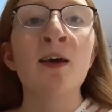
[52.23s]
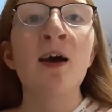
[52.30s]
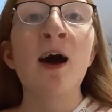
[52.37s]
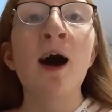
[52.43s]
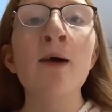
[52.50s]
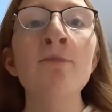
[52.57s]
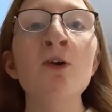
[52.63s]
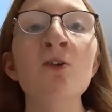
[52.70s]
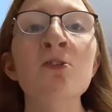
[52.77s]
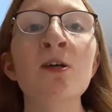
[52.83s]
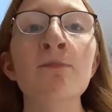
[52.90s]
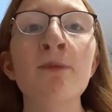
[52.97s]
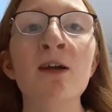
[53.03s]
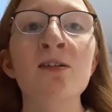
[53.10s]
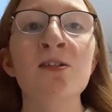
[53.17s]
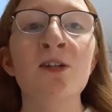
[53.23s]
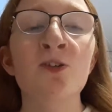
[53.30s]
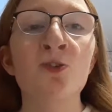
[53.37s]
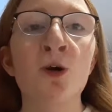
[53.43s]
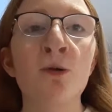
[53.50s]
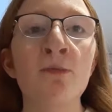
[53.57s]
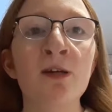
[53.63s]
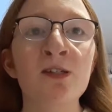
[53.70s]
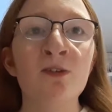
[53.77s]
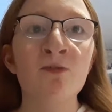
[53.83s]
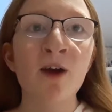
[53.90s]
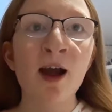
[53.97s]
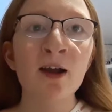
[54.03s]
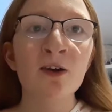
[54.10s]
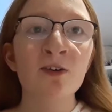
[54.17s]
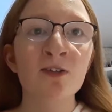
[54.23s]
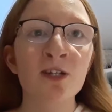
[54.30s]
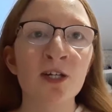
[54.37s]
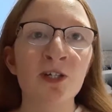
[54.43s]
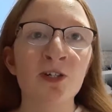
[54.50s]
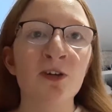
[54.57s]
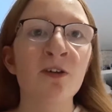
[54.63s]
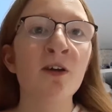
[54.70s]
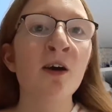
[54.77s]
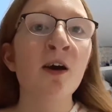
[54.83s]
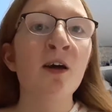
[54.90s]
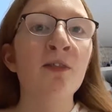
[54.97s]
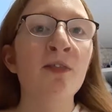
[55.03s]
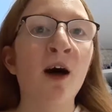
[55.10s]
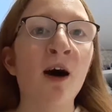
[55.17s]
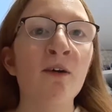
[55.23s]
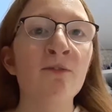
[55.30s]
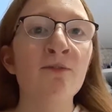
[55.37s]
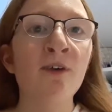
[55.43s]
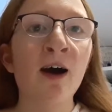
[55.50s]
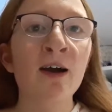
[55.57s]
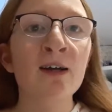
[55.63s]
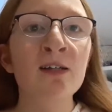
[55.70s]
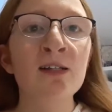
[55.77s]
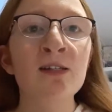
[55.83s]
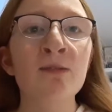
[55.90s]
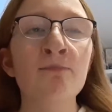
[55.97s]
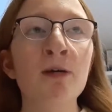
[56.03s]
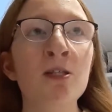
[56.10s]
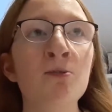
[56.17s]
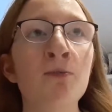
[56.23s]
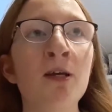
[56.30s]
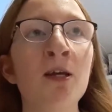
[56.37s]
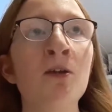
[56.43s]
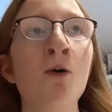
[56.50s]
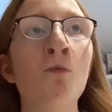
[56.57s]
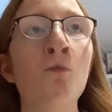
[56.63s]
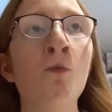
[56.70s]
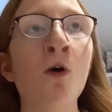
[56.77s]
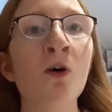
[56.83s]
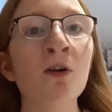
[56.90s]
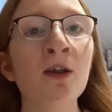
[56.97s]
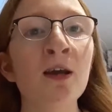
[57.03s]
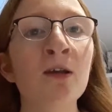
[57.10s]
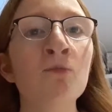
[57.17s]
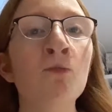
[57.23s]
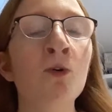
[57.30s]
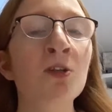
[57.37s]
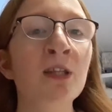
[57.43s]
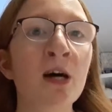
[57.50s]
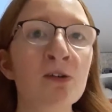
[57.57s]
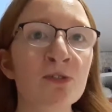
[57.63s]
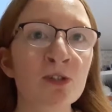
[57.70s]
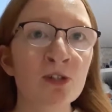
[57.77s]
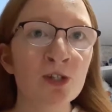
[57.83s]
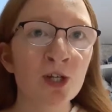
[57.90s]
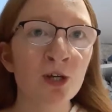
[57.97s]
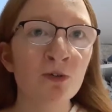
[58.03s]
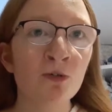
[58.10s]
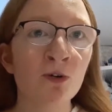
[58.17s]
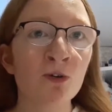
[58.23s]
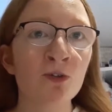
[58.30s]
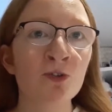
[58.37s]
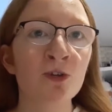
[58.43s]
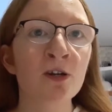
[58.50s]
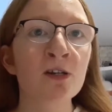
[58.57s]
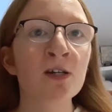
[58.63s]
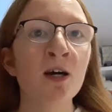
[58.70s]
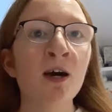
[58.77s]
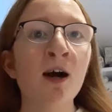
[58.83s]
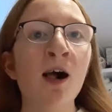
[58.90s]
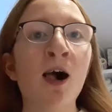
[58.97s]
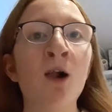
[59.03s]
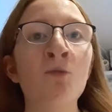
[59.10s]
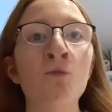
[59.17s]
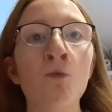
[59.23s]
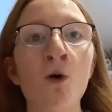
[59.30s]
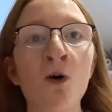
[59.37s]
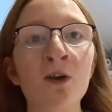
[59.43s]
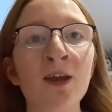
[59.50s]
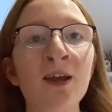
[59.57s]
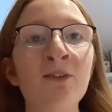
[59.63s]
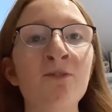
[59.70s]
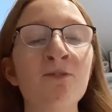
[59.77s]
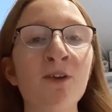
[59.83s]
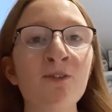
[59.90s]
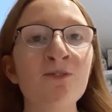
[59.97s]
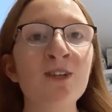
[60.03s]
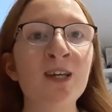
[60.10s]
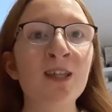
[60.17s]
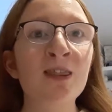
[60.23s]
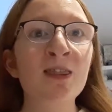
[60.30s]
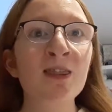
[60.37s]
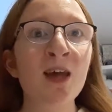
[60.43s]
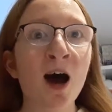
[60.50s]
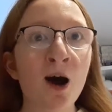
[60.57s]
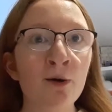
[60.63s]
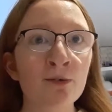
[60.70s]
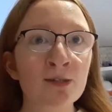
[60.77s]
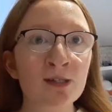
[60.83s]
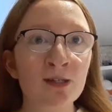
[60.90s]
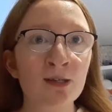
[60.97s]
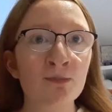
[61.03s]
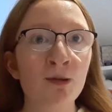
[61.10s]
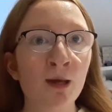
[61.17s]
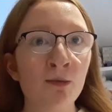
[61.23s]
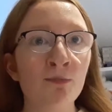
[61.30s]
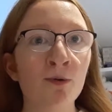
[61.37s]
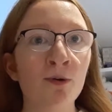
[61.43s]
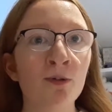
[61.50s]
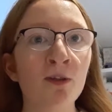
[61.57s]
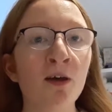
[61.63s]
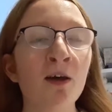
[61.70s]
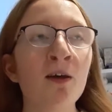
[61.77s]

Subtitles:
Amniotic band syndrome is a rare condition that affects between 1 in 1,200 and 1 in 15,000 people.